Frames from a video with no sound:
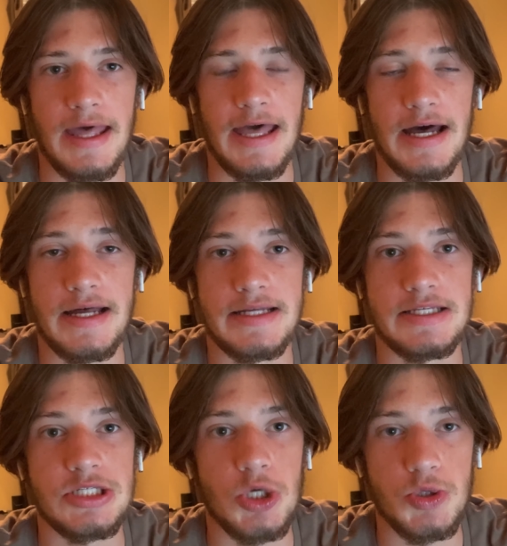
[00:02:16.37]
And
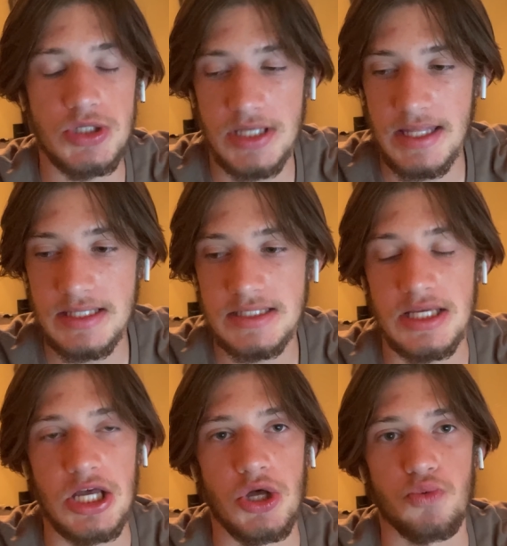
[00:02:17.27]
so since
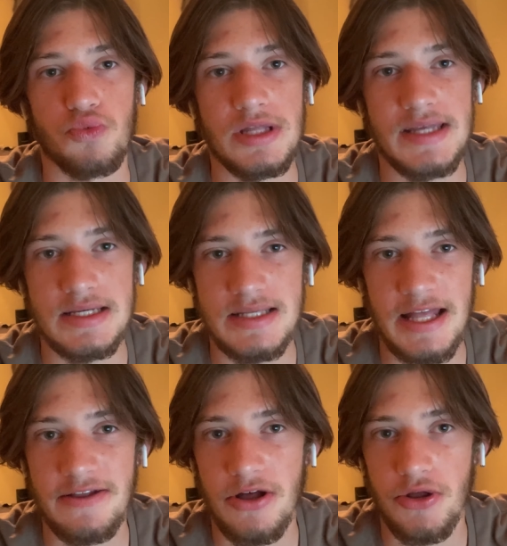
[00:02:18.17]
we
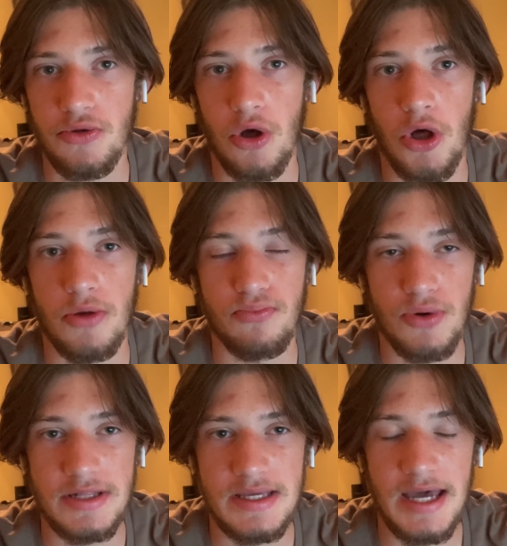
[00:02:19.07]
designated uh,
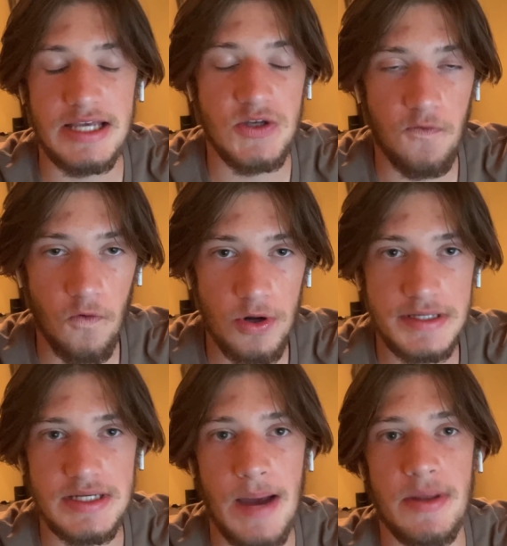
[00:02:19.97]
Brett De Geus for
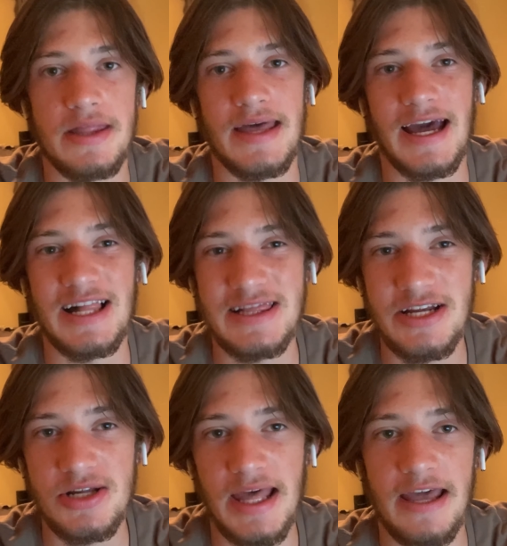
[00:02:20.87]
assignment, that
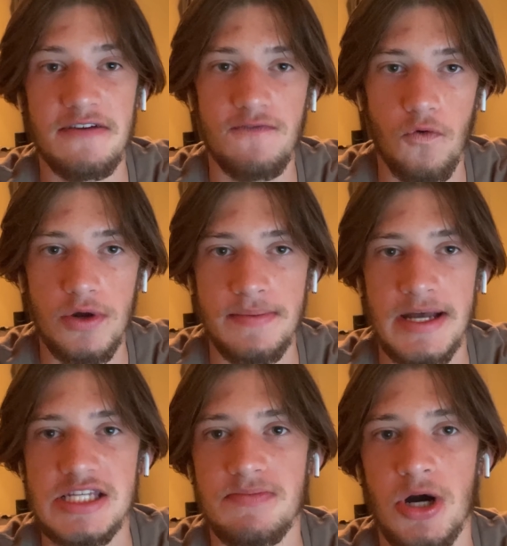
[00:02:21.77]
cleared a
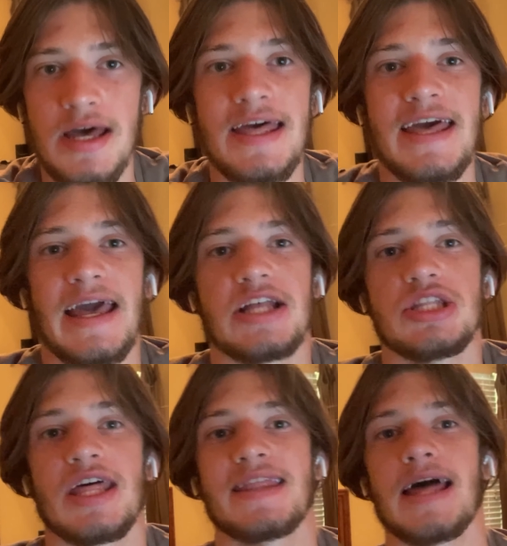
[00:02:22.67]
40-man spot,
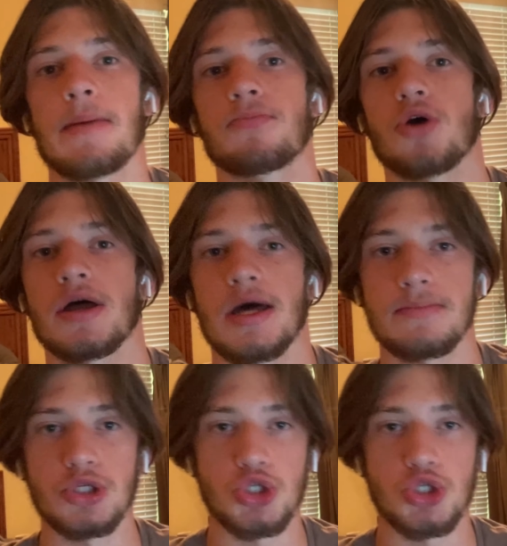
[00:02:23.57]
and that brought up